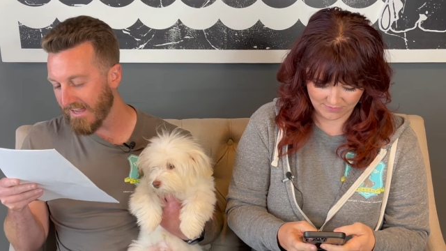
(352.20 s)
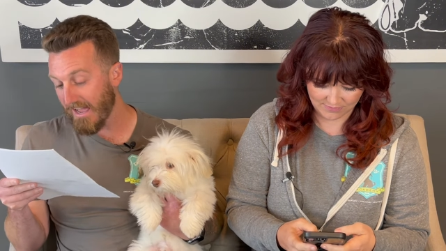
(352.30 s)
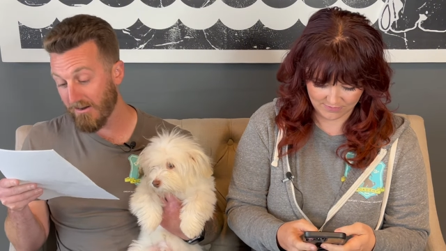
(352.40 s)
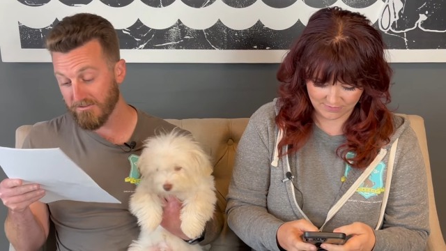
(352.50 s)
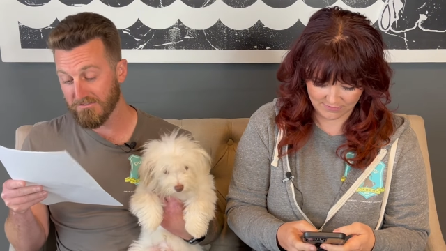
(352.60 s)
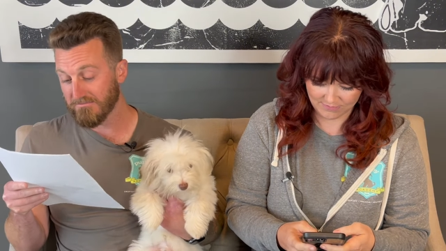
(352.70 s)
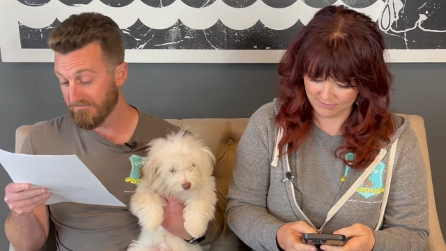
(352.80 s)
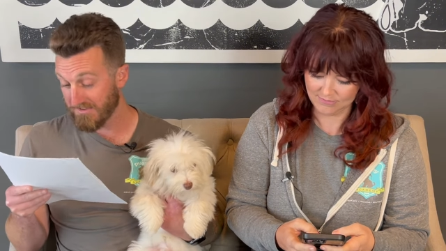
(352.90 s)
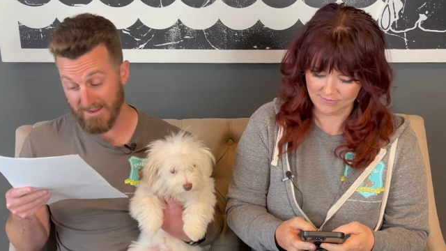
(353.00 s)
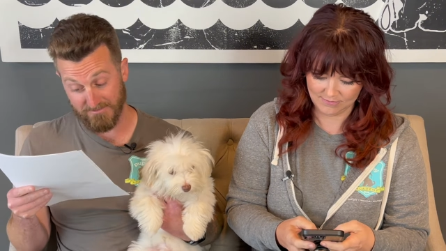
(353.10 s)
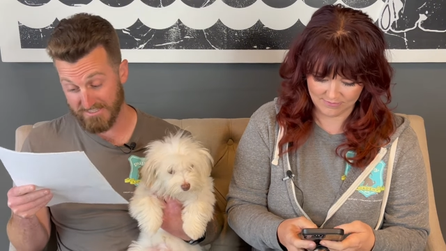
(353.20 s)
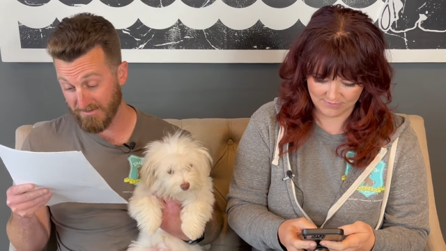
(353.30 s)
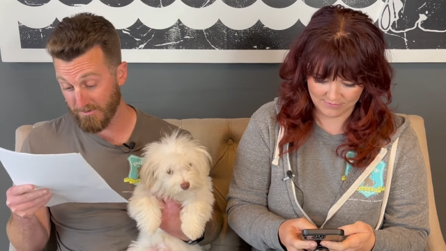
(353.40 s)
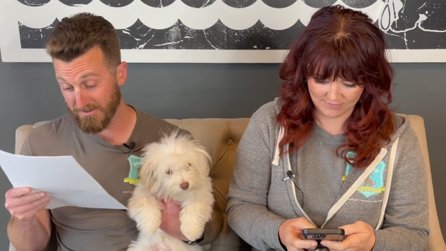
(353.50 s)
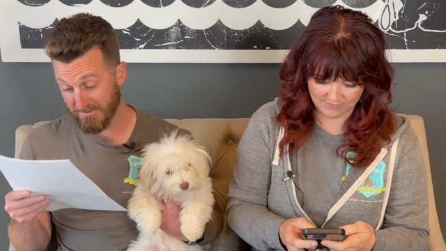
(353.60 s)
Speaker 1: Hound? Haven't seen
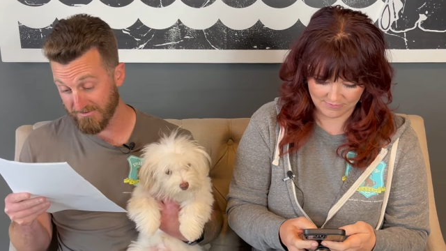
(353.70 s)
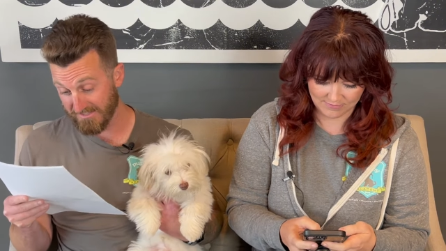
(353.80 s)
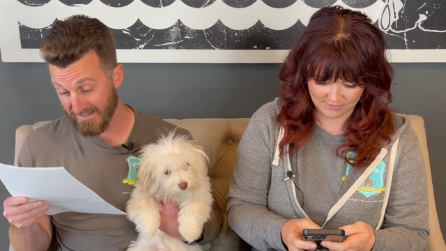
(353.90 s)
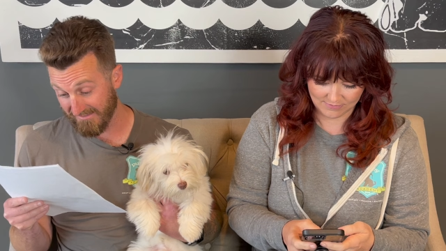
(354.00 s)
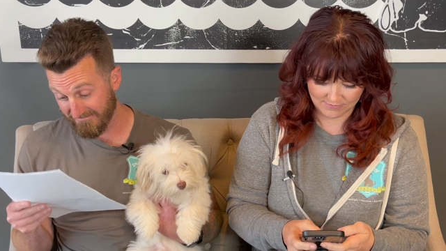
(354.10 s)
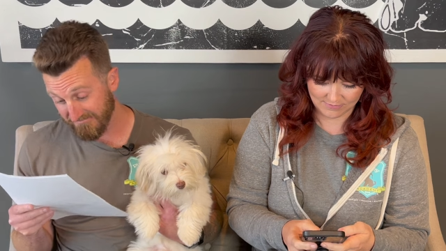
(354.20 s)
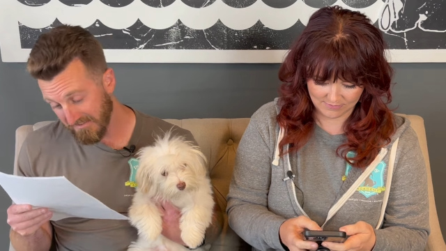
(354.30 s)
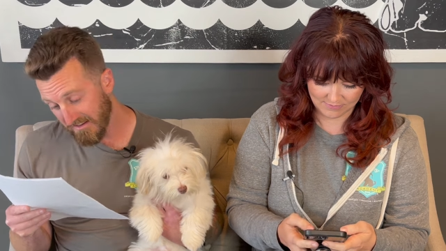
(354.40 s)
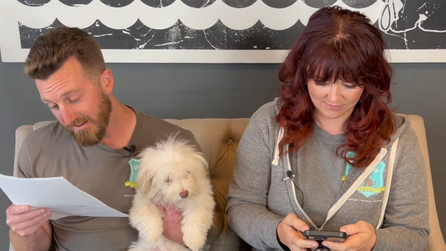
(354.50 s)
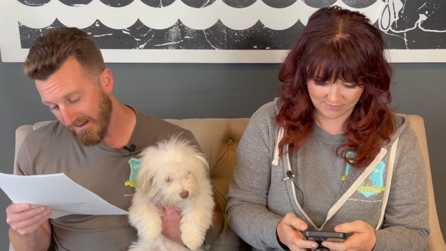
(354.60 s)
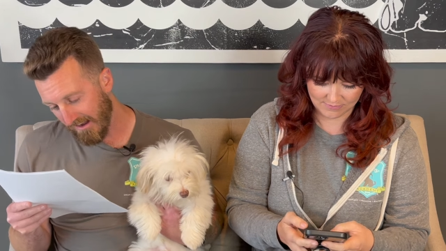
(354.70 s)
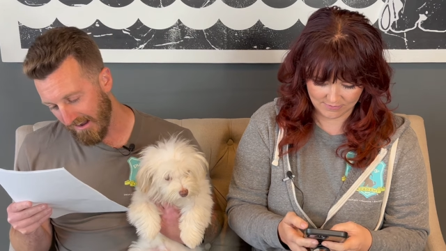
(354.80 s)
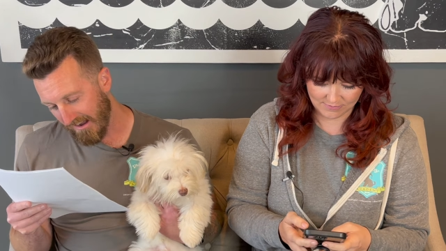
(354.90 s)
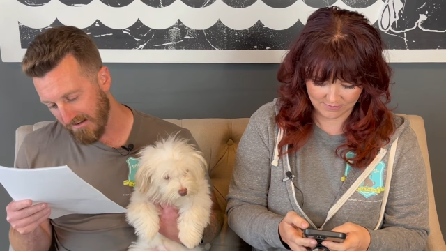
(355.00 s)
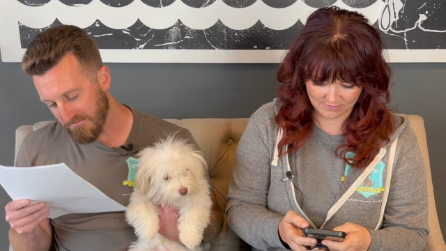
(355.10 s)
one of those yet.
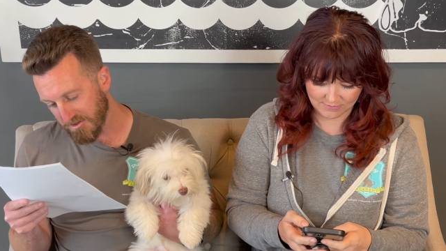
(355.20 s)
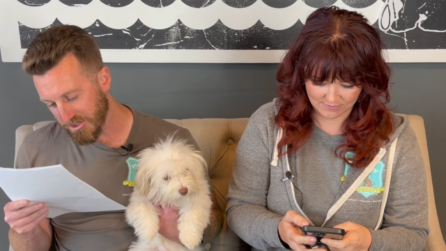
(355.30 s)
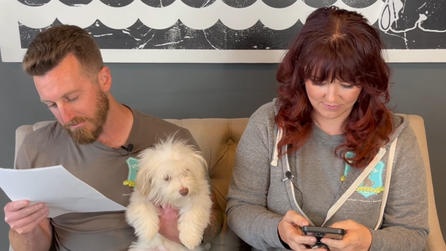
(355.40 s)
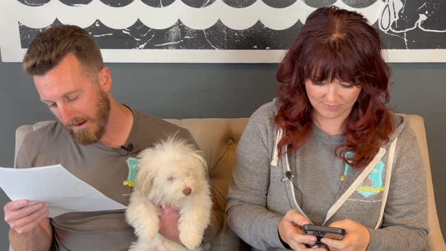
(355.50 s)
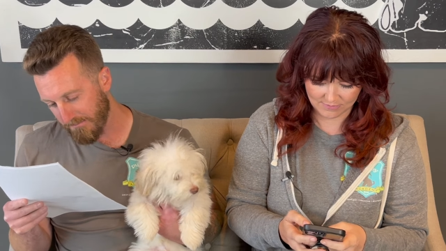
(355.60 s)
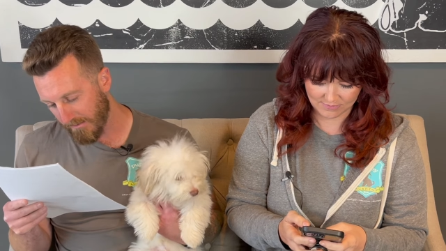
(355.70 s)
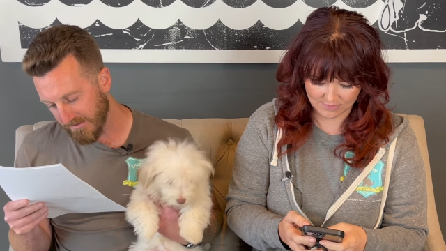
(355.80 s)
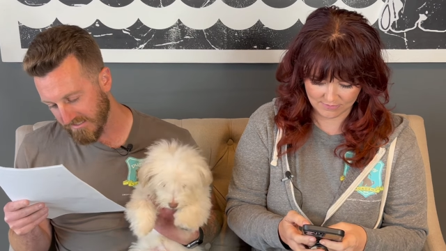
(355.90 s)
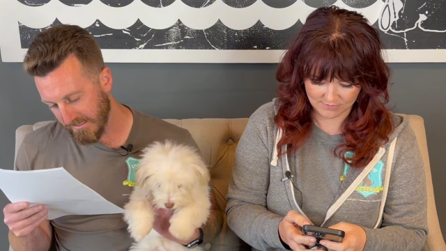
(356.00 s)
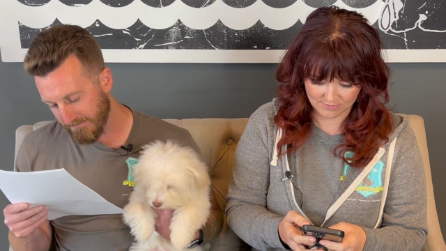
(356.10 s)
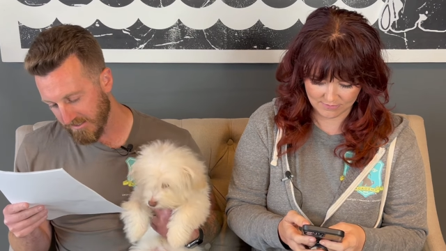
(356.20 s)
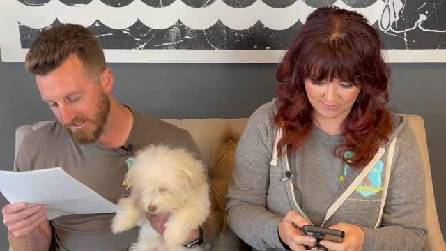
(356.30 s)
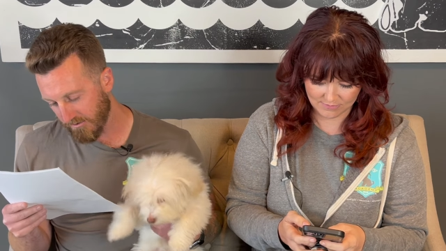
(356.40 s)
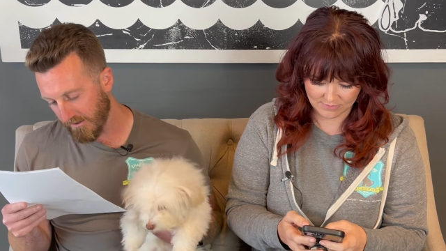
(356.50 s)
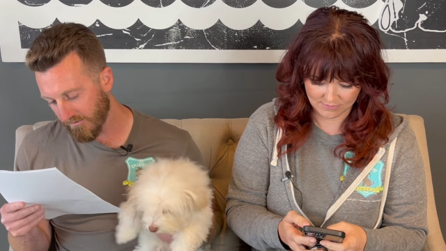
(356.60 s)
Um, should my puppy sleep in his
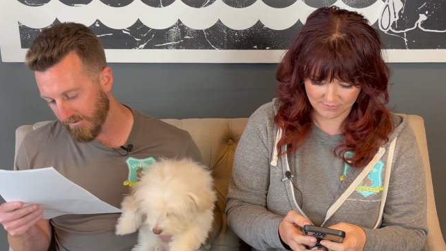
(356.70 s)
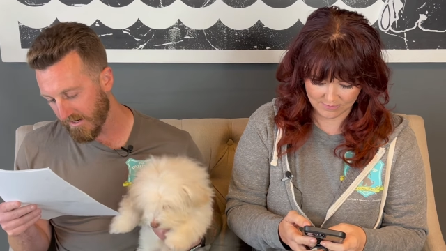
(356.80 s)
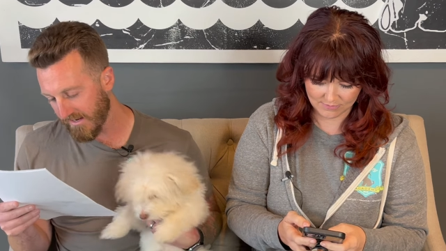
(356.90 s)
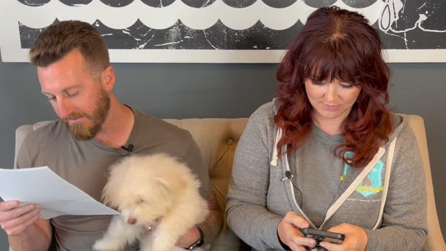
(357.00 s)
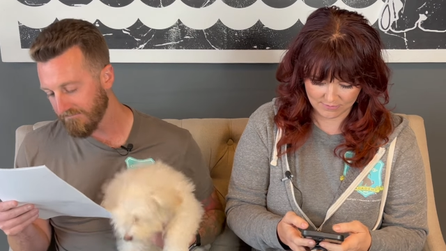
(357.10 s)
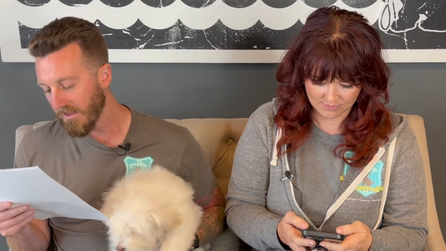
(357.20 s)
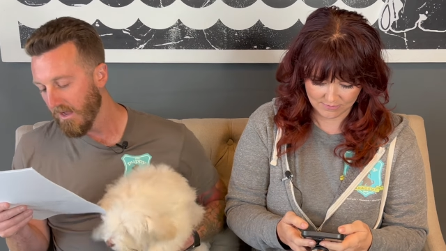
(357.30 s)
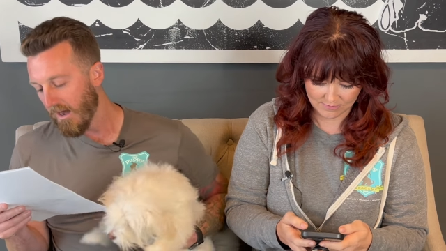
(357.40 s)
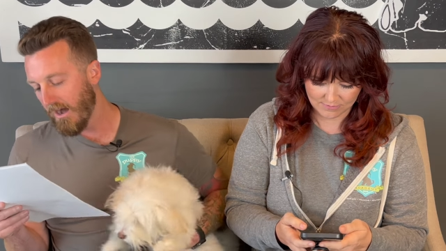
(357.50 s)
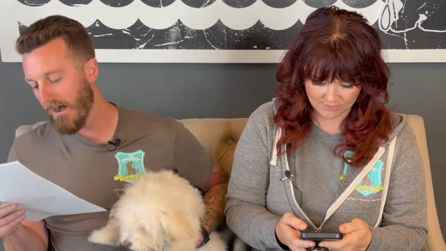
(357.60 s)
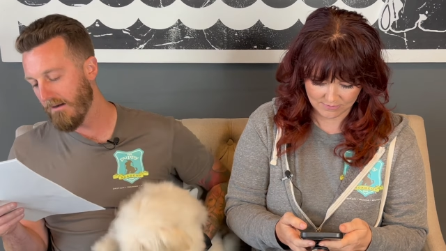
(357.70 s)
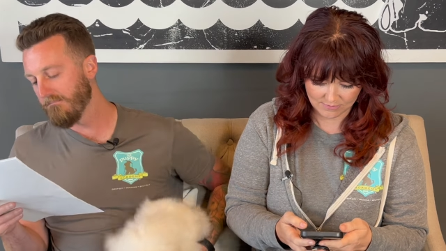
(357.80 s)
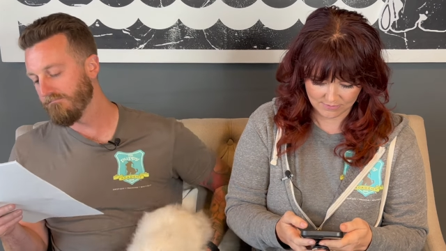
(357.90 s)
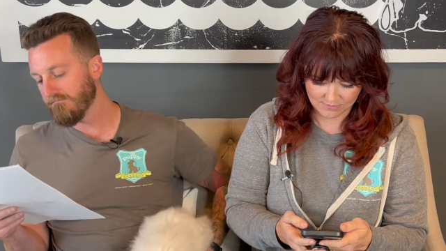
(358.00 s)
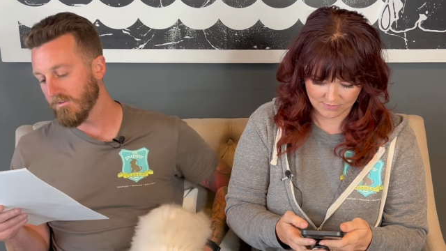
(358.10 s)
crate overnight?
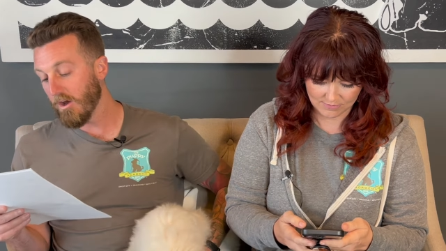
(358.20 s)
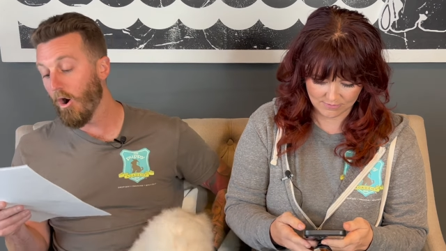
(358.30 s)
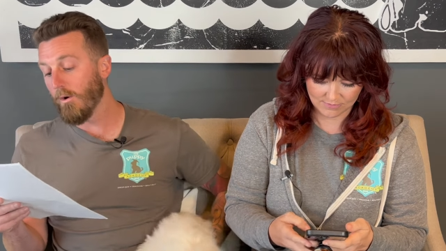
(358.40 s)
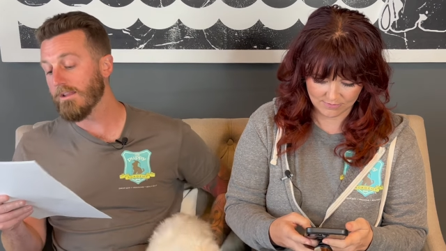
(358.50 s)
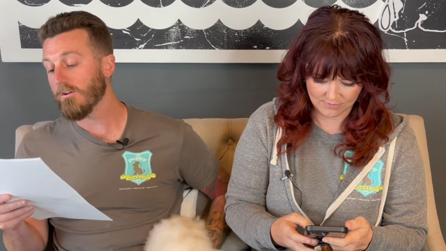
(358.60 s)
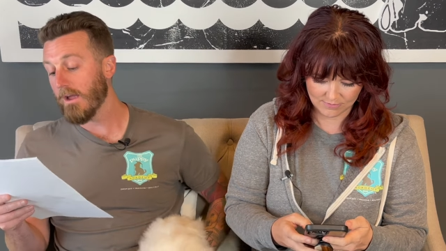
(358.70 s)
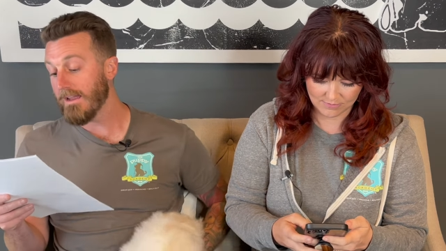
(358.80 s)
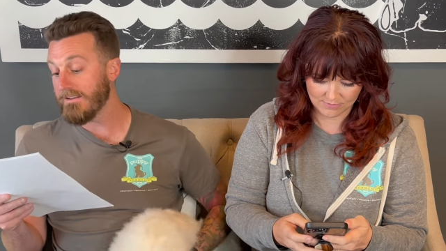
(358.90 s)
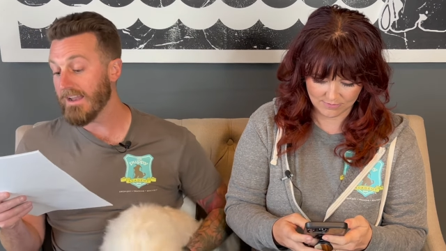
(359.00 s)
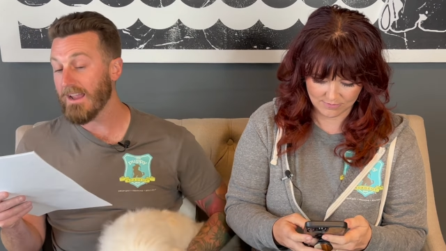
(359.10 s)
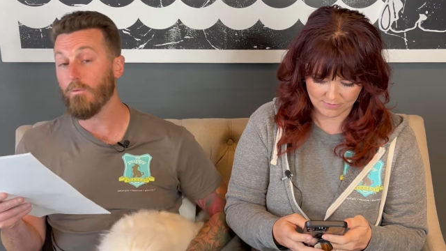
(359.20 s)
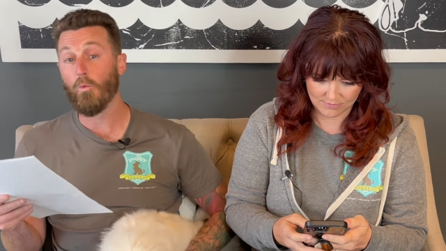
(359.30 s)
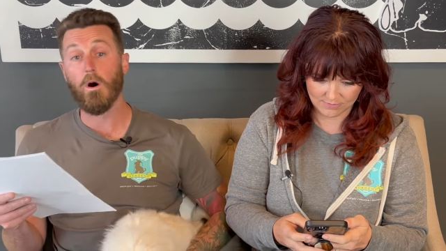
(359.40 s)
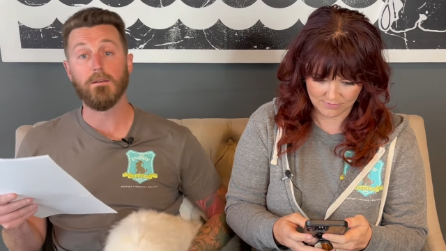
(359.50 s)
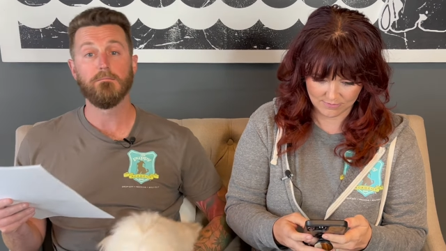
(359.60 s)
Um, Oh, and, and night one.